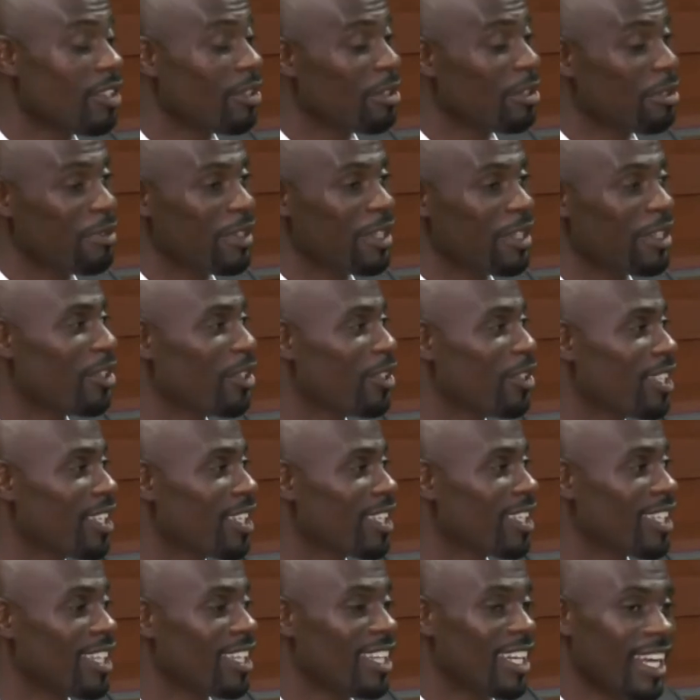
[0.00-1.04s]
they were very
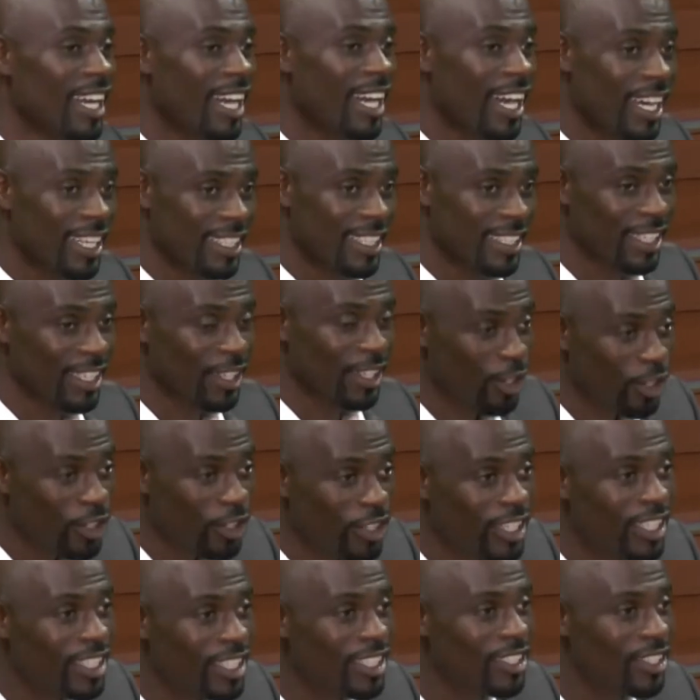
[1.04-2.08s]
lucky. I think
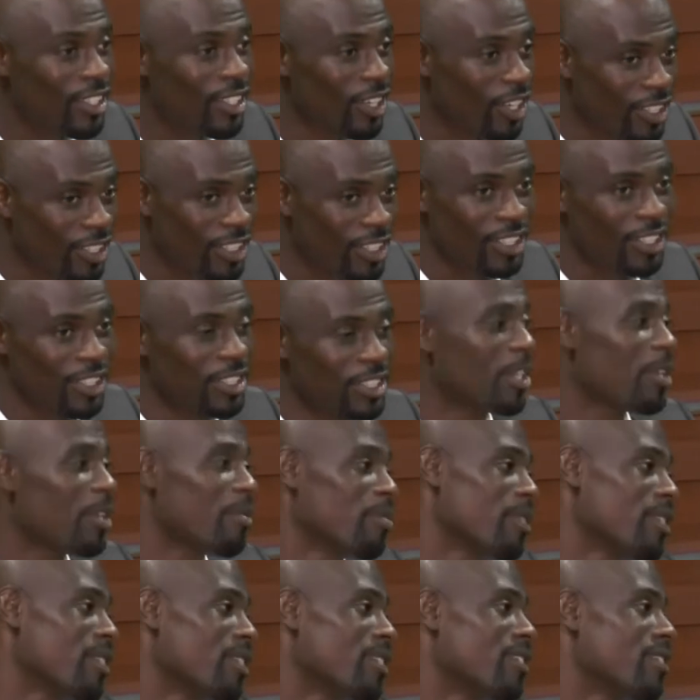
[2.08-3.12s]
lucky is an
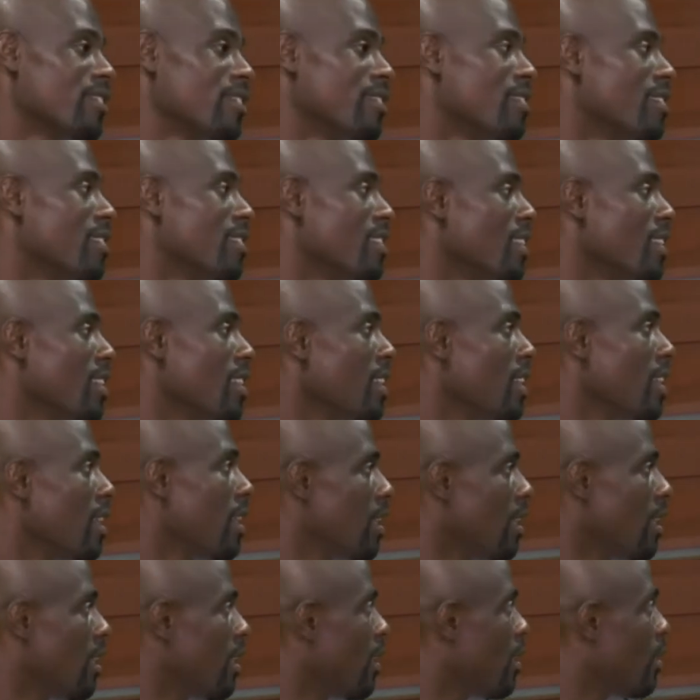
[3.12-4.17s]
understatement.
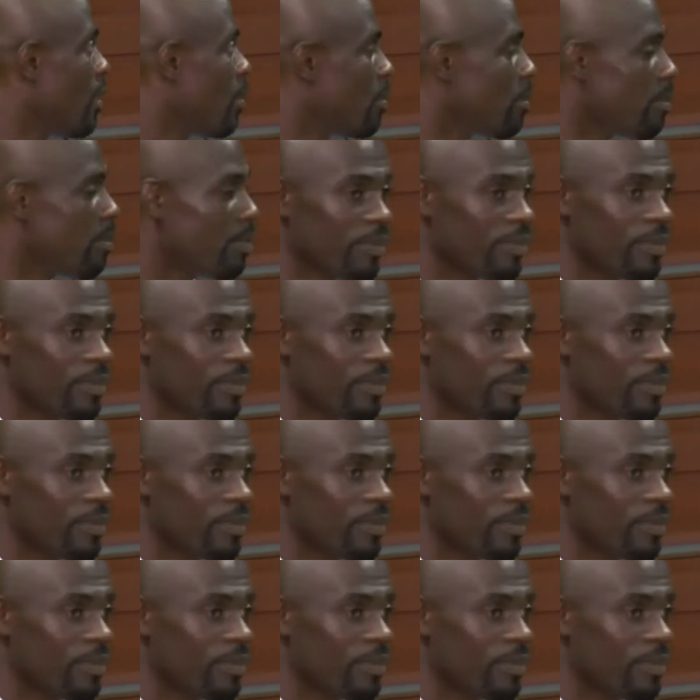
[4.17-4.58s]
Um,